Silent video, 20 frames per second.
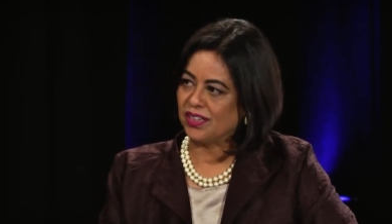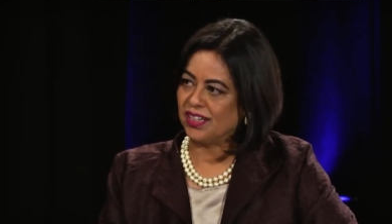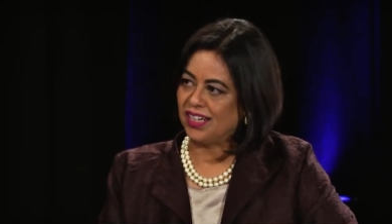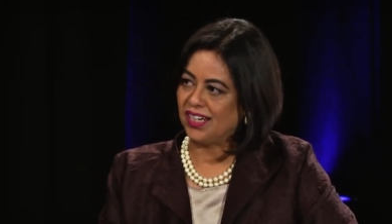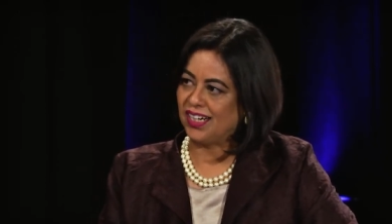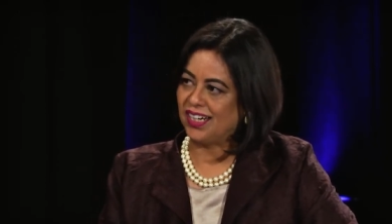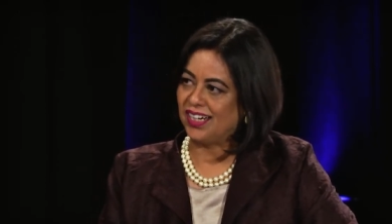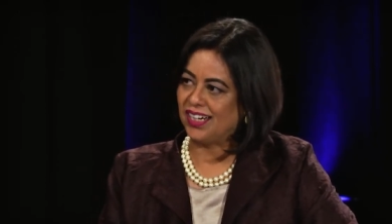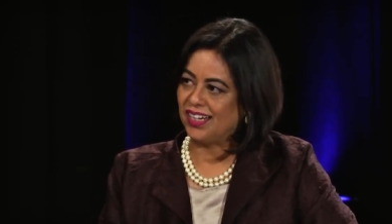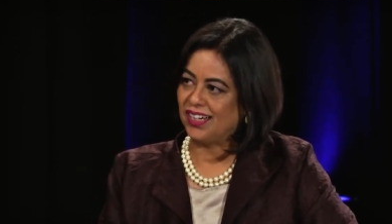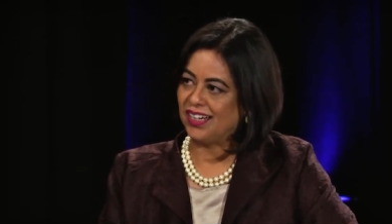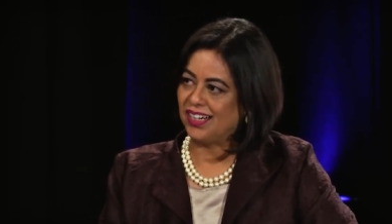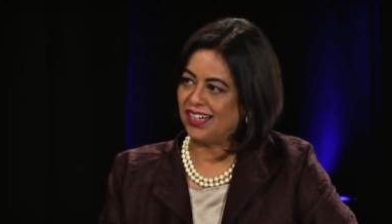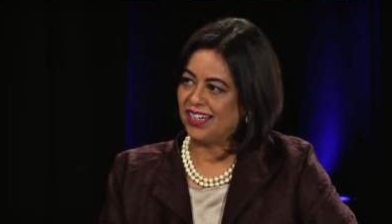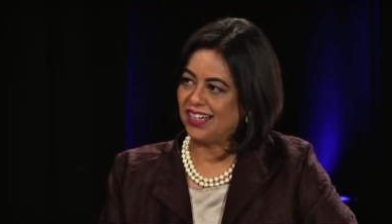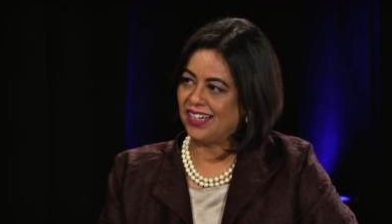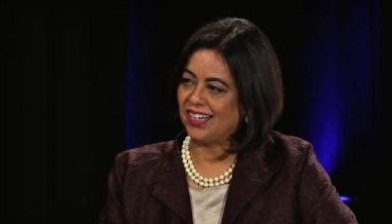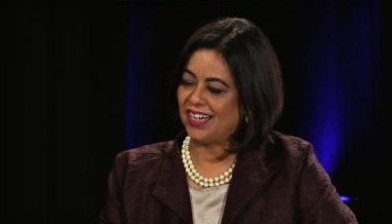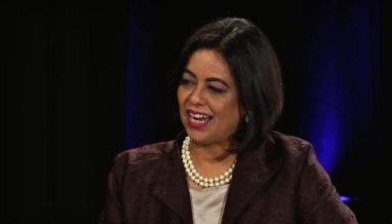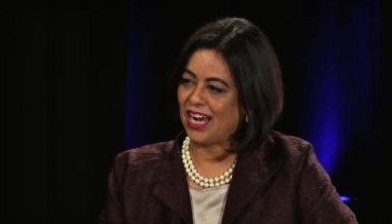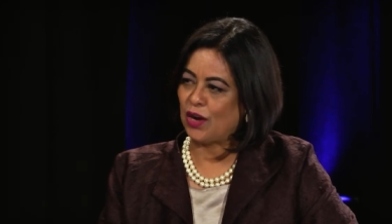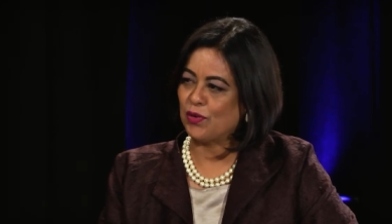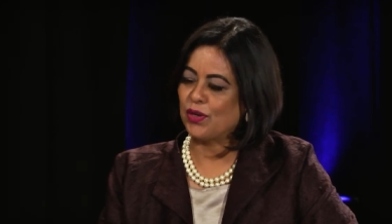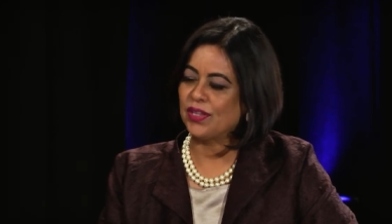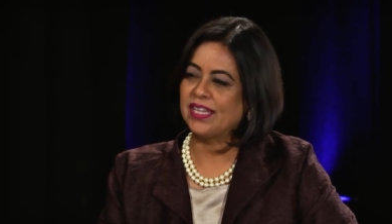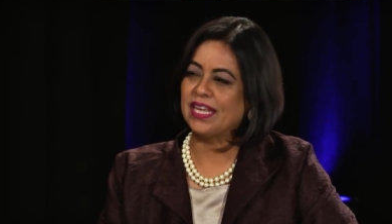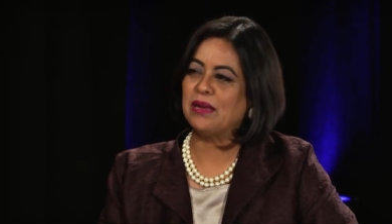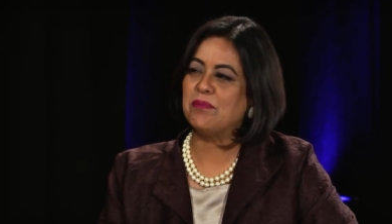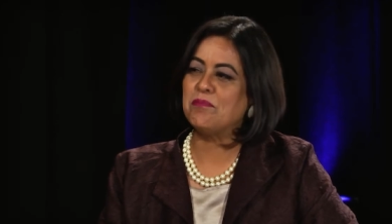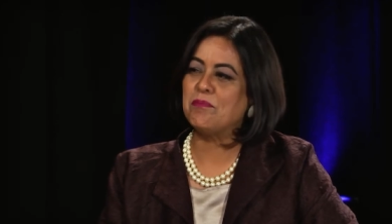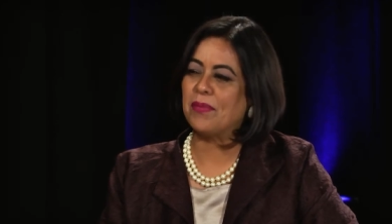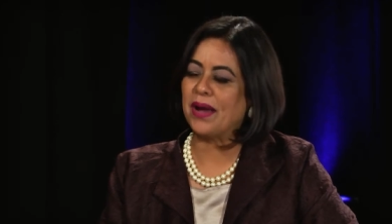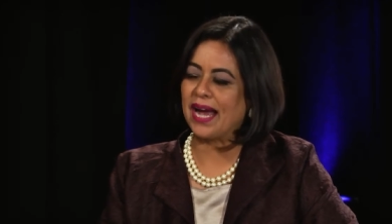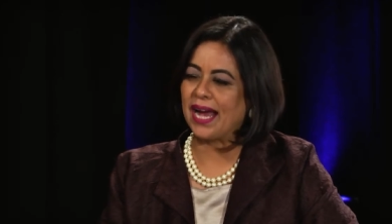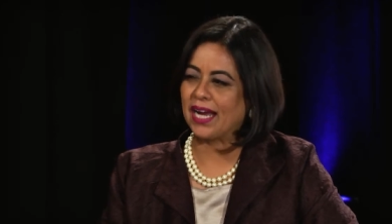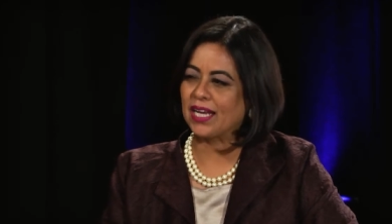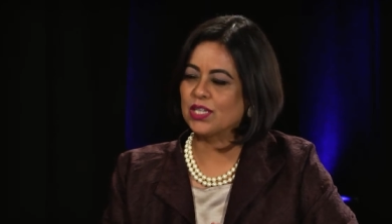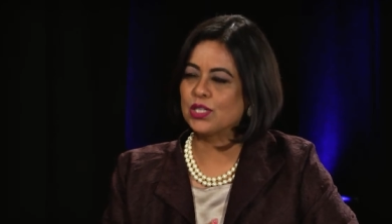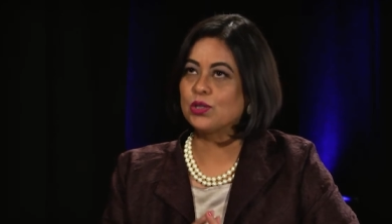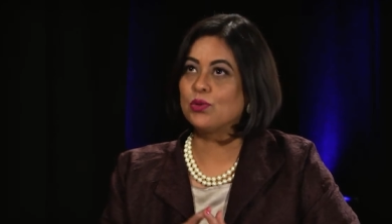How do they
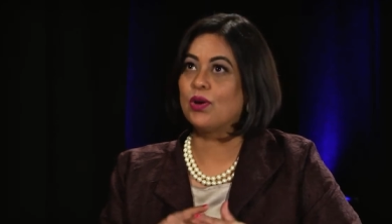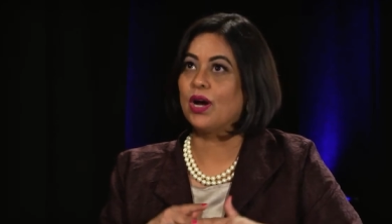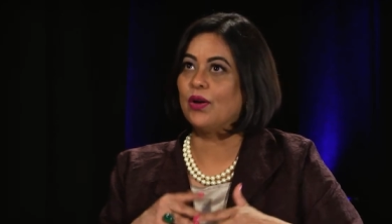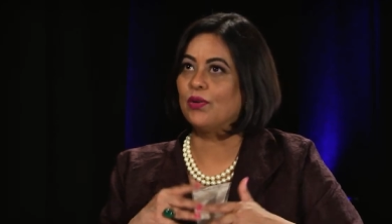impact you?